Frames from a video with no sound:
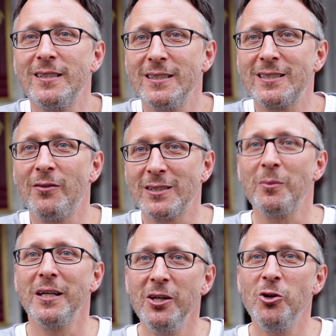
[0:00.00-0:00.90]
and to discover
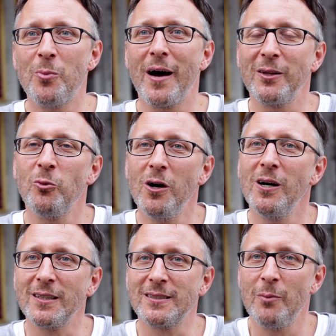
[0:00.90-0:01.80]
something new about the
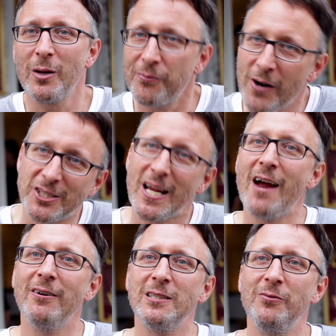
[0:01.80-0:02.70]
world. So a bit of fresh
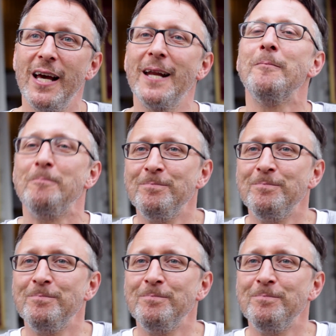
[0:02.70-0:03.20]
air into Vienna.